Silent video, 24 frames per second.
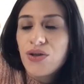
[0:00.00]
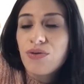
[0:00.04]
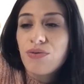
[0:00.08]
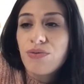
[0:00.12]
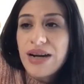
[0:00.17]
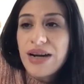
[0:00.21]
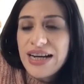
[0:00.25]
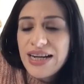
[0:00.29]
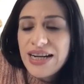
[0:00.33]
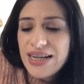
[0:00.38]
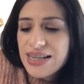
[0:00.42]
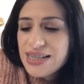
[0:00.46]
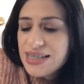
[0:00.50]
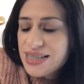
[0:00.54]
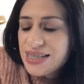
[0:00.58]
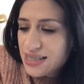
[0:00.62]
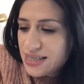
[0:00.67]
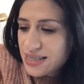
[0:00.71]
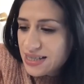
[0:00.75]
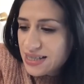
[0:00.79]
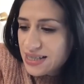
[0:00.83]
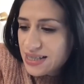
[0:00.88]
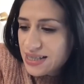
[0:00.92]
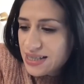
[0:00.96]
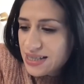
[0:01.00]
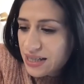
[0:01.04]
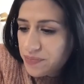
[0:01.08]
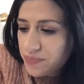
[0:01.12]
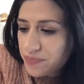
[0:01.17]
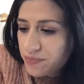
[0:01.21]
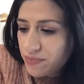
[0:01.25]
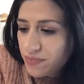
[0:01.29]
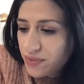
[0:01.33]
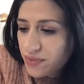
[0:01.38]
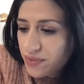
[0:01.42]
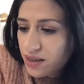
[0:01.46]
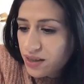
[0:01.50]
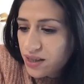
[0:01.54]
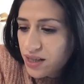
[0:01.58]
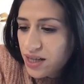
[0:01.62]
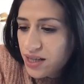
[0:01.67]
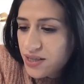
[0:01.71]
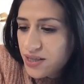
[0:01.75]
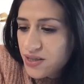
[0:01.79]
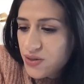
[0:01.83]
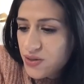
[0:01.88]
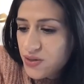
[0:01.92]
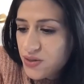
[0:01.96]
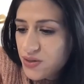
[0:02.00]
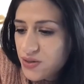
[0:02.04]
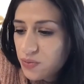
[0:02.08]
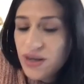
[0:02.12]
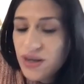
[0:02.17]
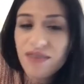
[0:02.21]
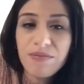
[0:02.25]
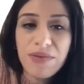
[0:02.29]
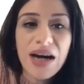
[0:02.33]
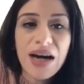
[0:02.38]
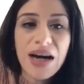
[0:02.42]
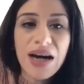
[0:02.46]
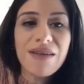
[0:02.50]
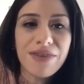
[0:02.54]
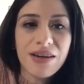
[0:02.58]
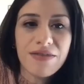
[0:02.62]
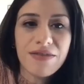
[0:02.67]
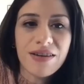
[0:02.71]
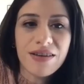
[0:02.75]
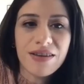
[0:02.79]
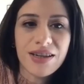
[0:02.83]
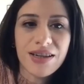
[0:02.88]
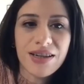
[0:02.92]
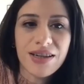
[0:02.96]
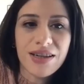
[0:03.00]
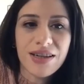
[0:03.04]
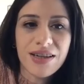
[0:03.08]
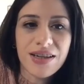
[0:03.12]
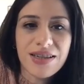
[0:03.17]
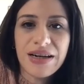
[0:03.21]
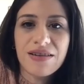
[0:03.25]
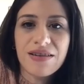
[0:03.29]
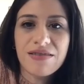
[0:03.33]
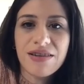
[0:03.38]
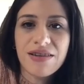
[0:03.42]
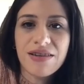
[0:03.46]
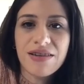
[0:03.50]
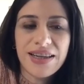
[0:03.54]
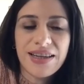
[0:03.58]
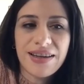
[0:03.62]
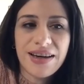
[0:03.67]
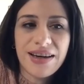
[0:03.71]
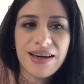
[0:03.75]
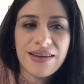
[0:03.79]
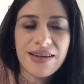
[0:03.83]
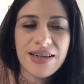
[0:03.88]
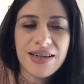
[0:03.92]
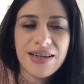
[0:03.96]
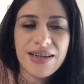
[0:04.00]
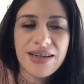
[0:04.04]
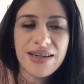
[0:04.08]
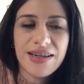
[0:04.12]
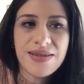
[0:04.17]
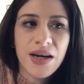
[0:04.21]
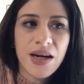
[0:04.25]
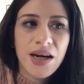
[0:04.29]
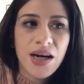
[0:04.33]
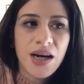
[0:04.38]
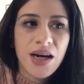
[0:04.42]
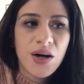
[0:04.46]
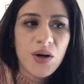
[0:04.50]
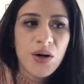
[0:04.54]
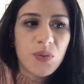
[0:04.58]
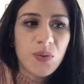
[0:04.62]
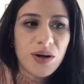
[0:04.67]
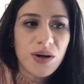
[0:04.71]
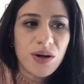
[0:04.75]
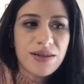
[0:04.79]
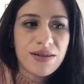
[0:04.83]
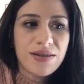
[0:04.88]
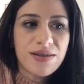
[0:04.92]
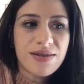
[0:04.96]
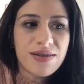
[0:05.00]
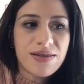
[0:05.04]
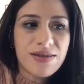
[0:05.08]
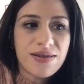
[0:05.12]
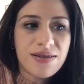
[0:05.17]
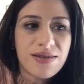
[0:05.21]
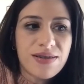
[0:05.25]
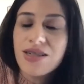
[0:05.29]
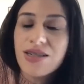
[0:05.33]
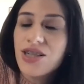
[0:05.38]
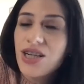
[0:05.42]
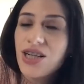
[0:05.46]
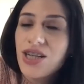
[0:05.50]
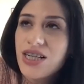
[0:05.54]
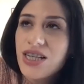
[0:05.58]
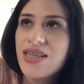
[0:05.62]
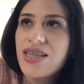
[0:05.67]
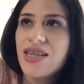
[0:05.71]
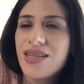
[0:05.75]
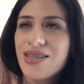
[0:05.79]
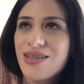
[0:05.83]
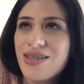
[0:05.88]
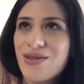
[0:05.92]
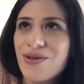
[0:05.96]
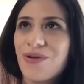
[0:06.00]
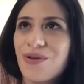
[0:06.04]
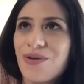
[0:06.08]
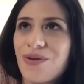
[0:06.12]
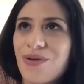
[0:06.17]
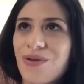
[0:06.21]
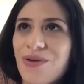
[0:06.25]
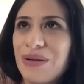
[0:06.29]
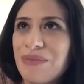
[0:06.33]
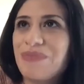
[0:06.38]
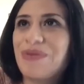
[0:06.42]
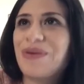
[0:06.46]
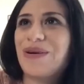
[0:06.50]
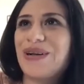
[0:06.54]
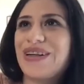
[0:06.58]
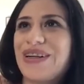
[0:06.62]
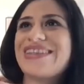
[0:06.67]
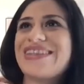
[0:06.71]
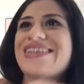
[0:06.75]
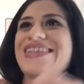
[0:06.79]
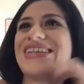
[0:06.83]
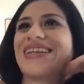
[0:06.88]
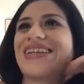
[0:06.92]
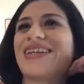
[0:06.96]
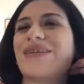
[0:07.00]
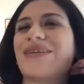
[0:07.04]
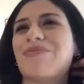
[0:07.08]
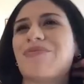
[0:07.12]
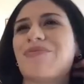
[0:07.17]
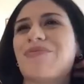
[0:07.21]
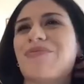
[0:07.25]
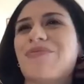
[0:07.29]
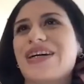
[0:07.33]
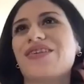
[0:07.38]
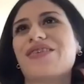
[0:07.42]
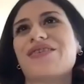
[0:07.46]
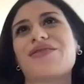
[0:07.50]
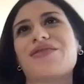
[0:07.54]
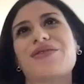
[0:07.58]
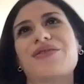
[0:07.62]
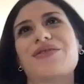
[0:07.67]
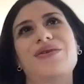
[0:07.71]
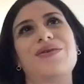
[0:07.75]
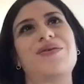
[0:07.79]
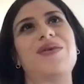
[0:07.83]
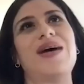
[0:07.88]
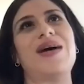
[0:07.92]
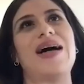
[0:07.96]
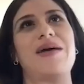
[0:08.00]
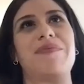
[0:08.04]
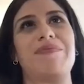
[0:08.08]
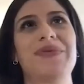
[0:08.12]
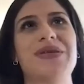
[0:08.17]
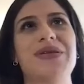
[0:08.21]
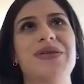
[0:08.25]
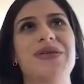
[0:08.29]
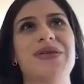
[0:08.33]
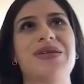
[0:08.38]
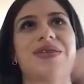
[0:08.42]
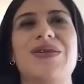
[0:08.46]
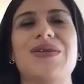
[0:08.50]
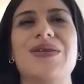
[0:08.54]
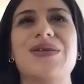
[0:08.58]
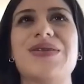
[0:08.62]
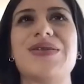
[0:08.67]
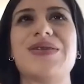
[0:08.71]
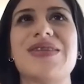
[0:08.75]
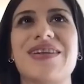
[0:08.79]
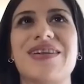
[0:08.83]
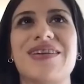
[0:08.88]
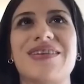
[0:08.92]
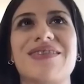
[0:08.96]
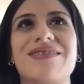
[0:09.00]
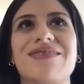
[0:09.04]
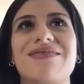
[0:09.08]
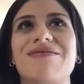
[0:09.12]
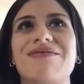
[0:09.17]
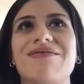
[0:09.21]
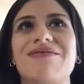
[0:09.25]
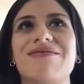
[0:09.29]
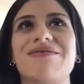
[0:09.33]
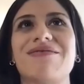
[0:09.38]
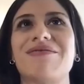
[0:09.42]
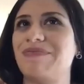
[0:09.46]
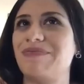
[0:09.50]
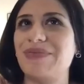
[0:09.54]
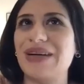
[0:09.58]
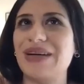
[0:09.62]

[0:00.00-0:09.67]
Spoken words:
the rating system, because one of my favorite things about Realidades was not just the historical importance and the breakthrough episodes and